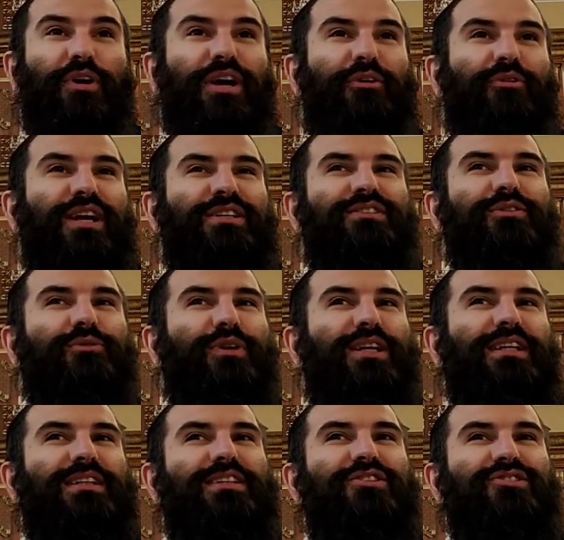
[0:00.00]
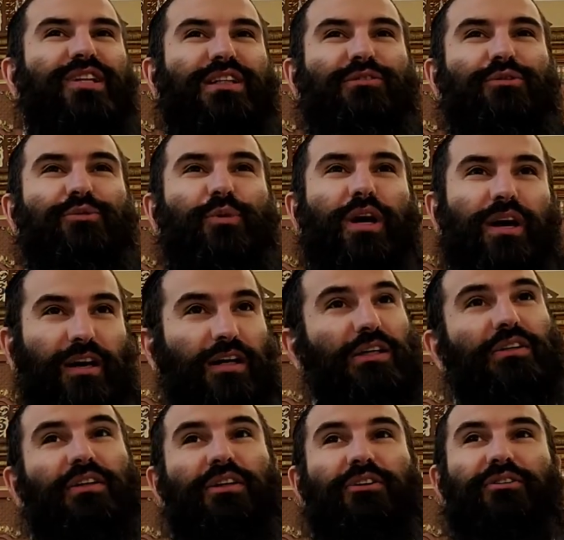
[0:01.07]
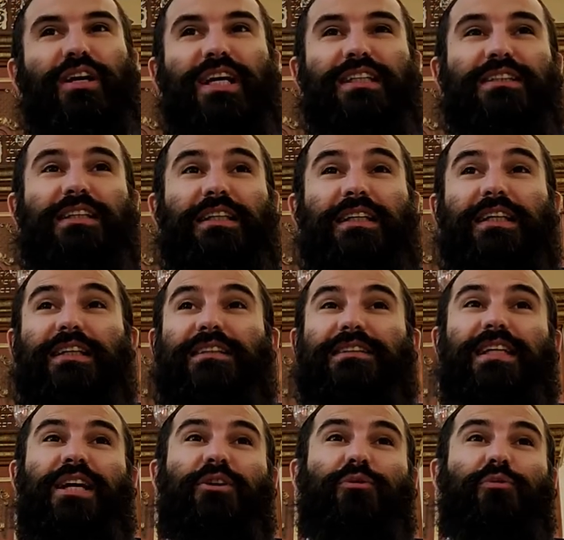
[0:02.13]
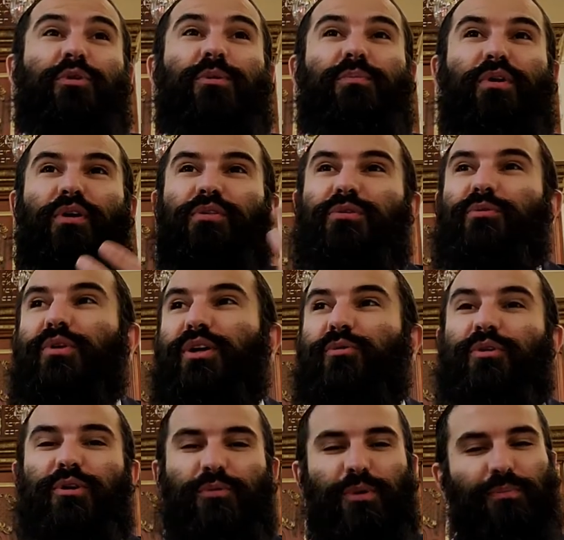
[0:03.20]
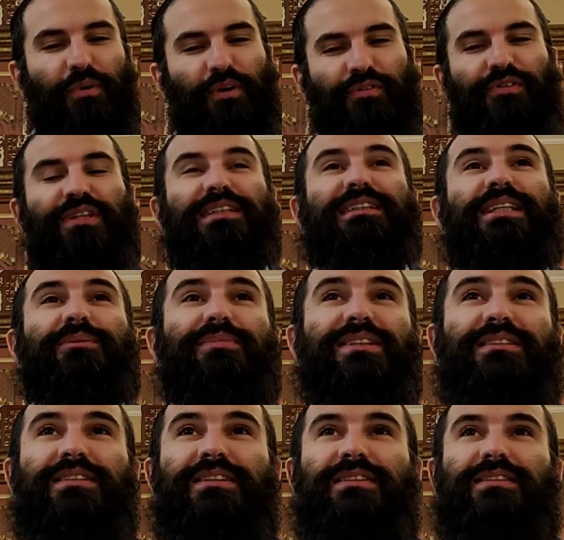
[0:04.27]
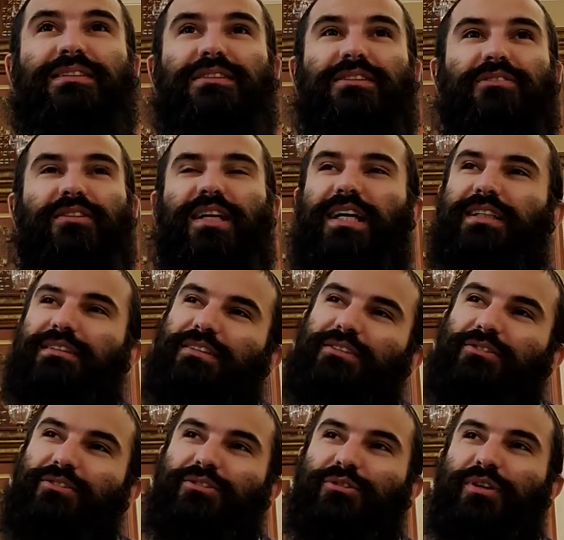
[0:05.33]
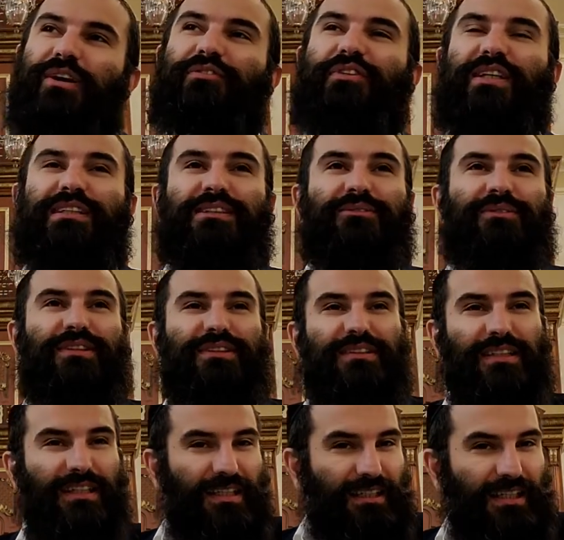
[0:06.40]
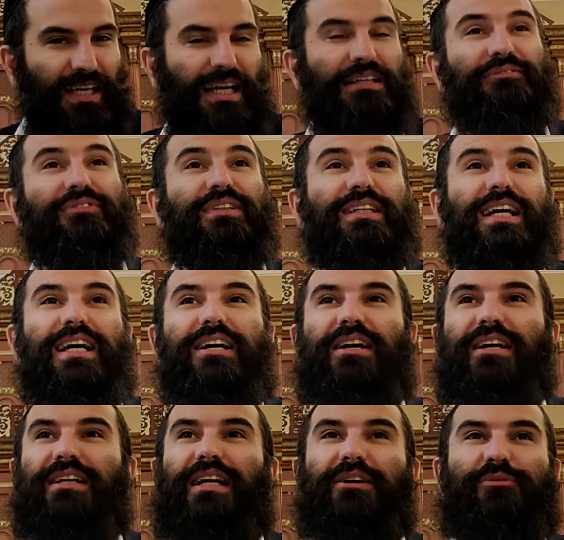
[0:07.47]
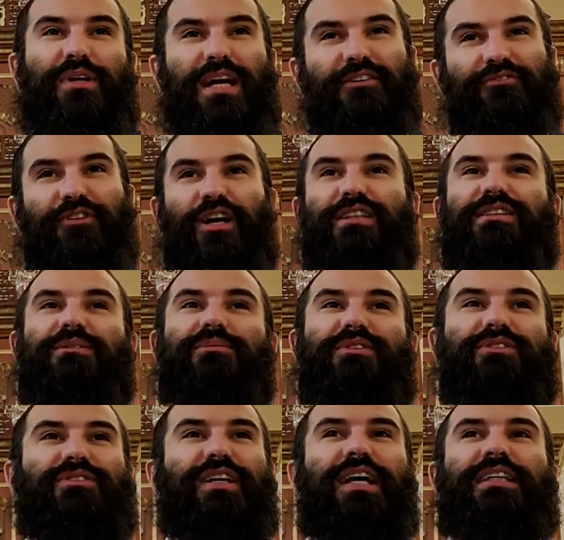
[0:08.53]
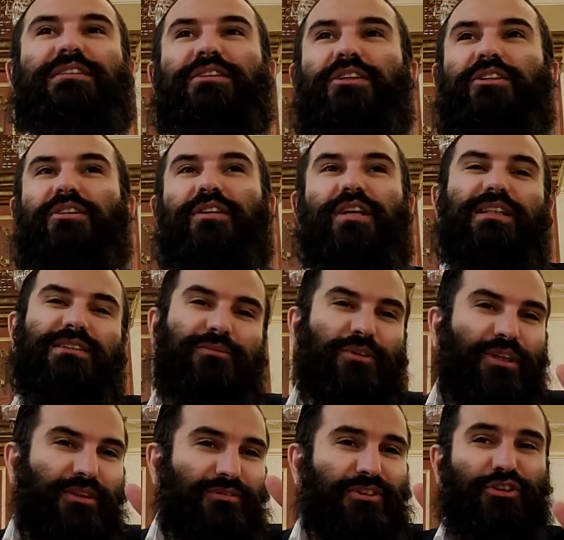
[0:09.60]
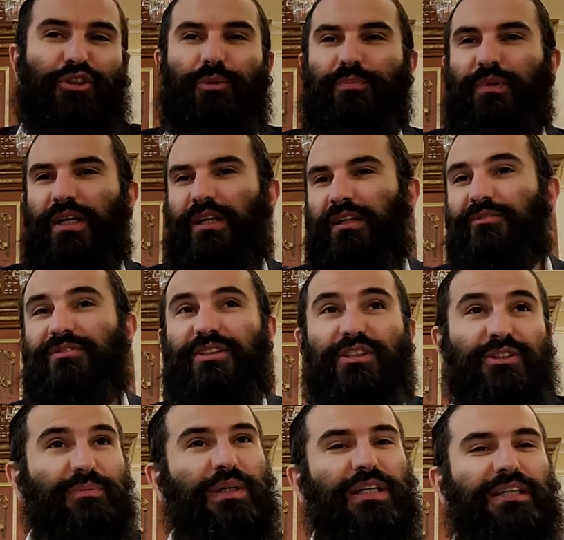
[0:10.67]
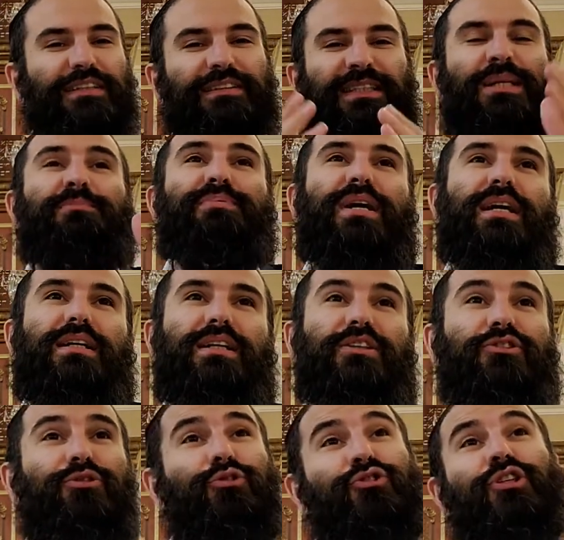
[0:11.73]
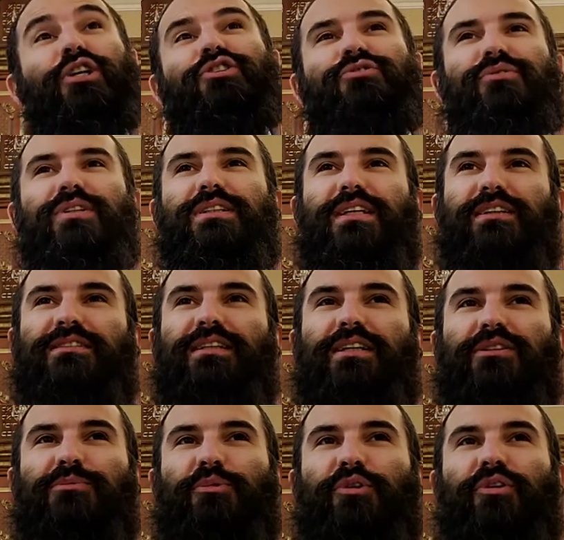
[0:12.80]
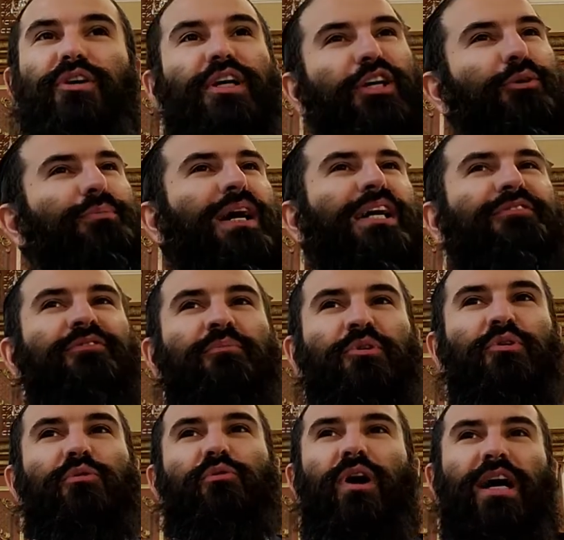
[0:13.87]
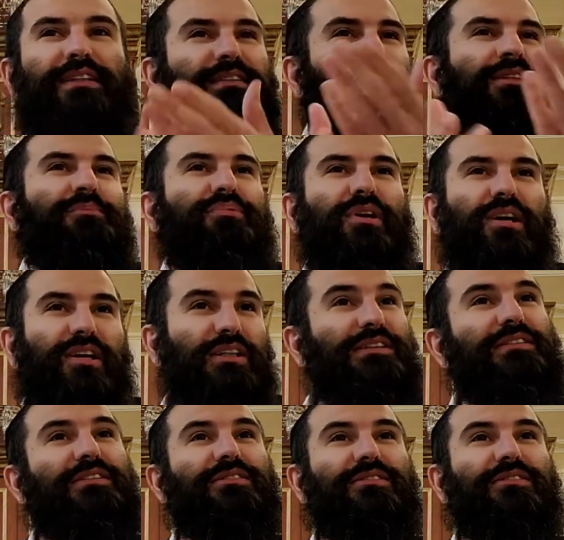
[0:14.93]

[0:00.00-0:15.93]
Where did the ishtadut work, right? Say, we're both in the same business, right? You have customers and we have customers, right? Customer comes to your product, comes to his product. Same product. You charge $3,000 more. You buy it from you. Why? It's the same product.